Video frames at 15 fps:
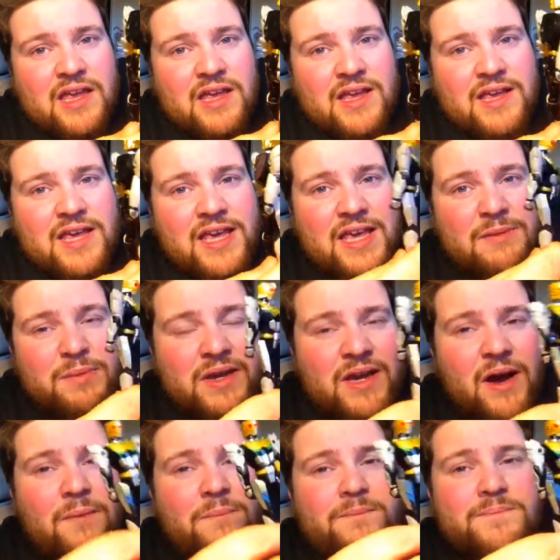he
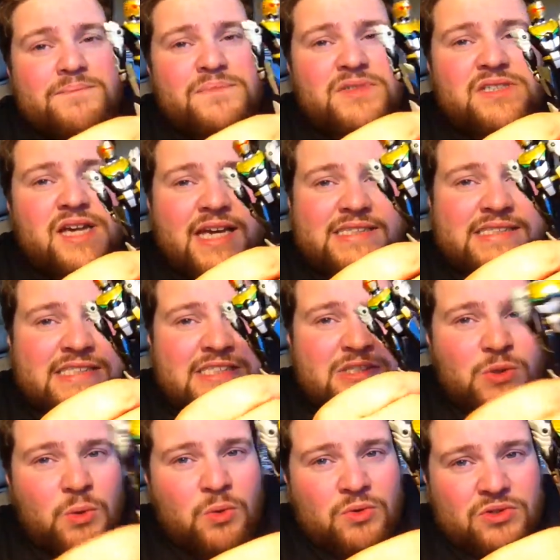becomes his
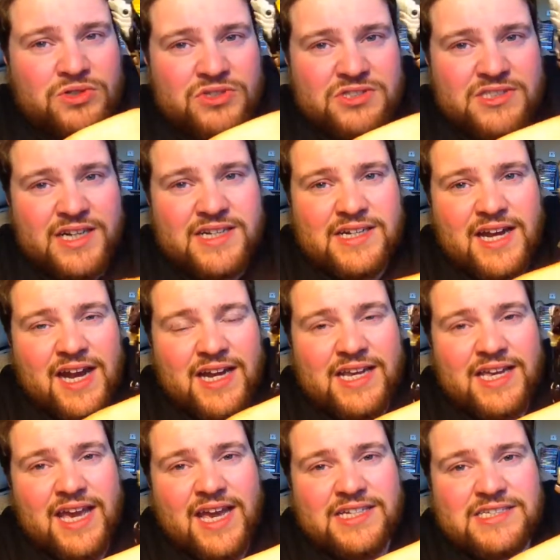Zord, and I
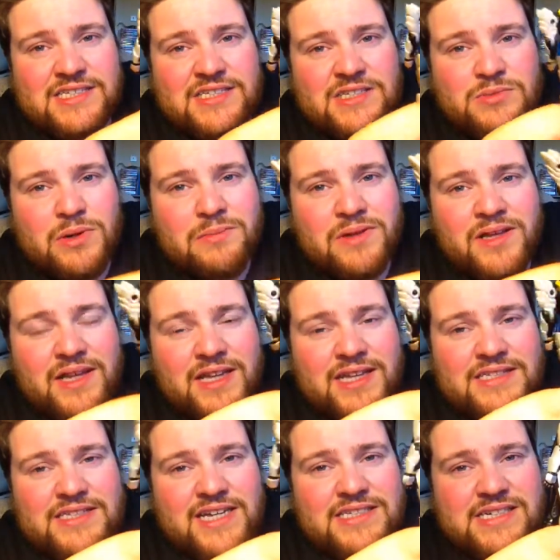guess there's probably like a
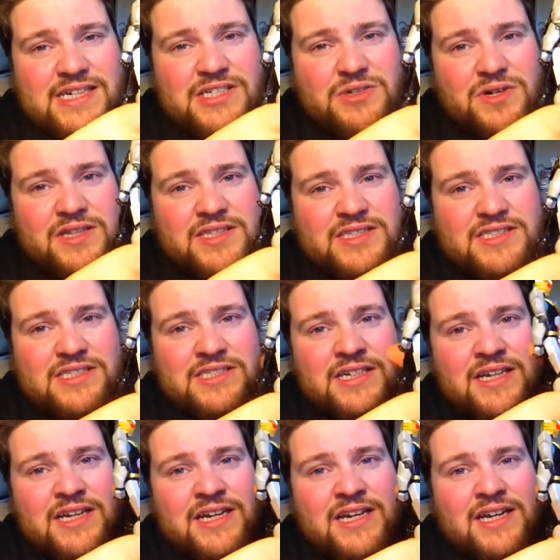Sentai toy that's
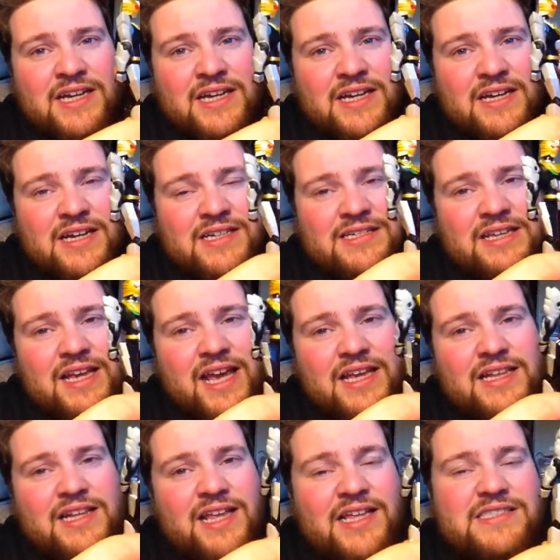
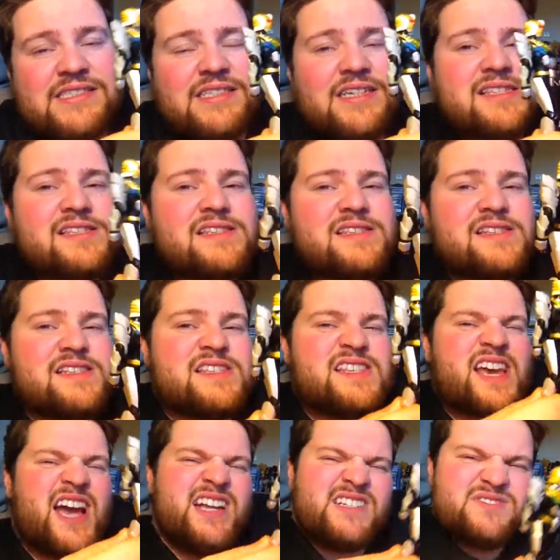exactly. It's it's it's
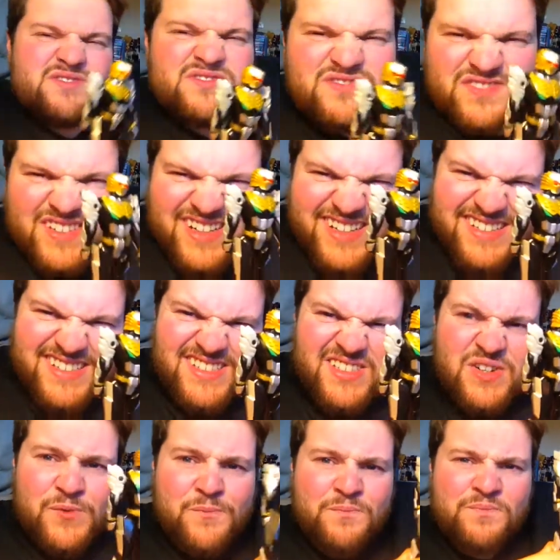kind of I don't
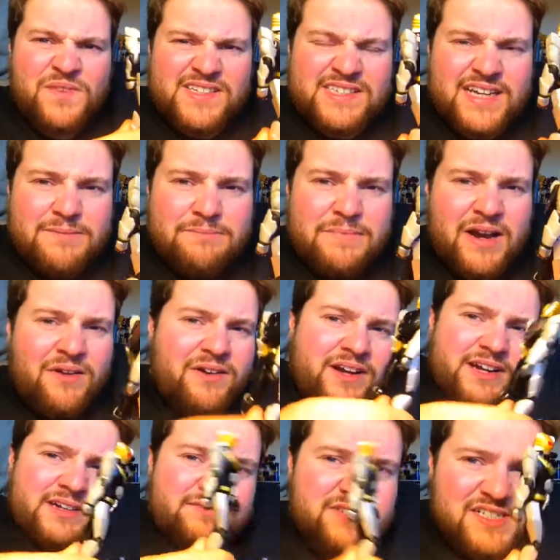know. It's like a
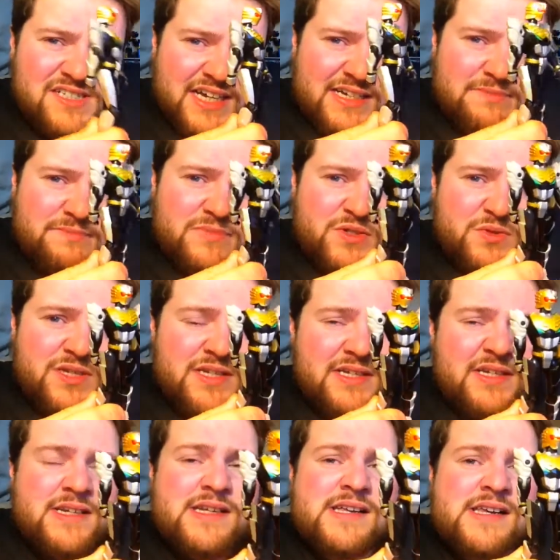marrying of design
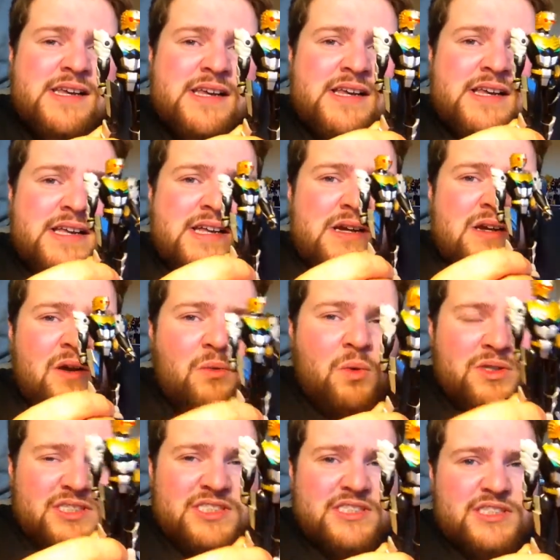between
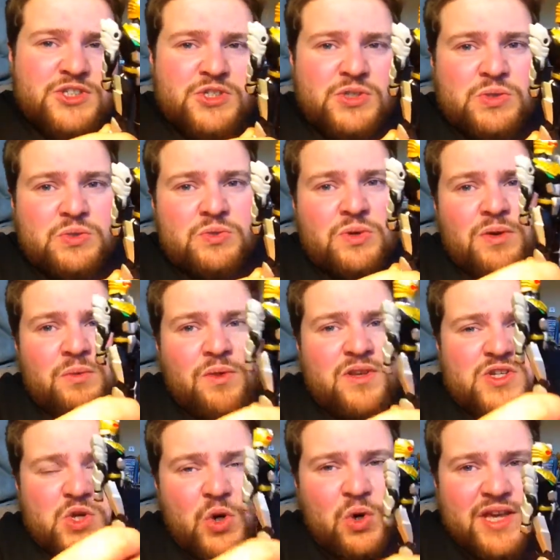what's in the show and what the
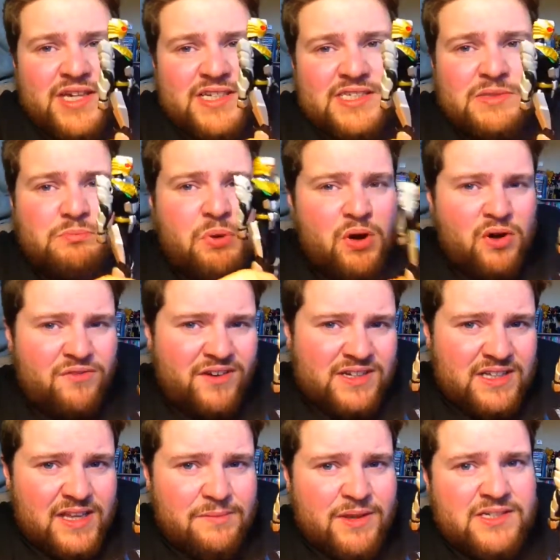toy is
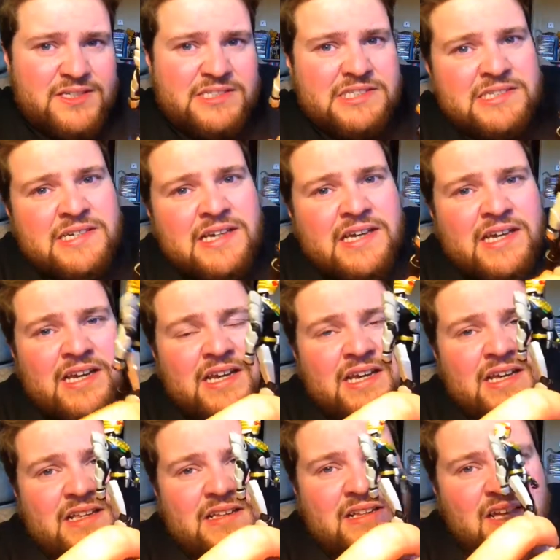perfectly because
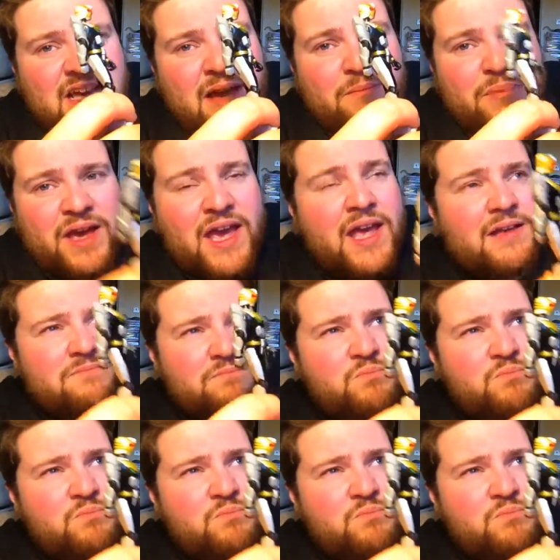I bet